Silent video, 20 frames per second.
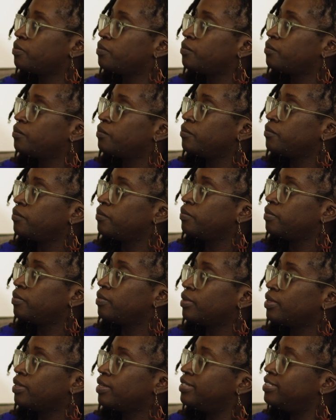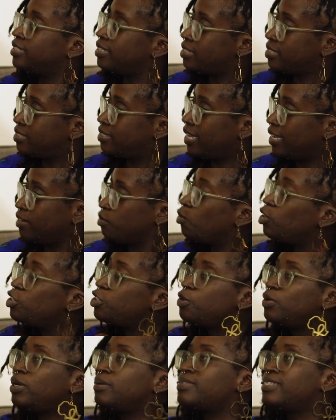Mm-hmm. Do you understand? Mm-hmm. What
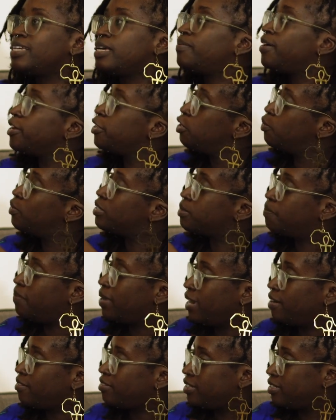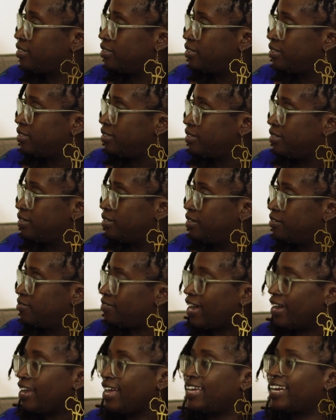do you want them to say about you as a parent? Mm. Right?